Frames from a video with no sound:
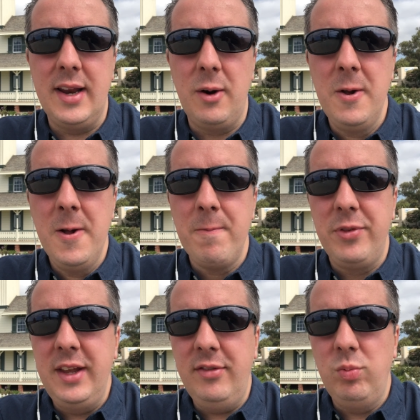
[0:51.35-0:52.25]
Now,
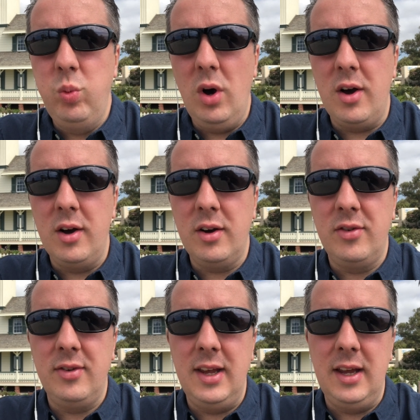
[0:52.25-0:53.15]
this
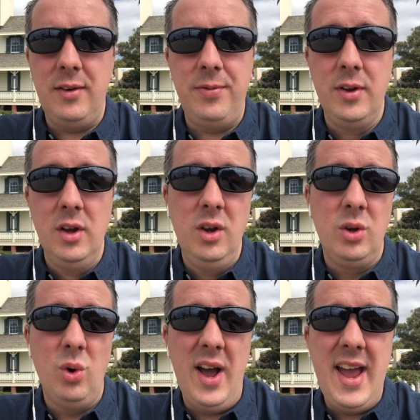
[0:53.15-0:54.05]
works if
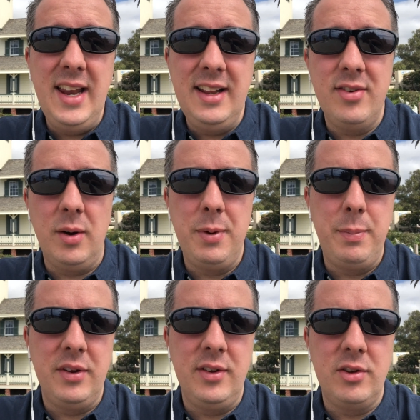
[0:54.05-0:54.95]
you're any type of
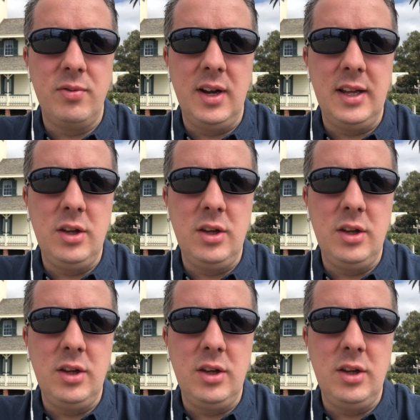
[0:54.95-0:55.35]
business, really.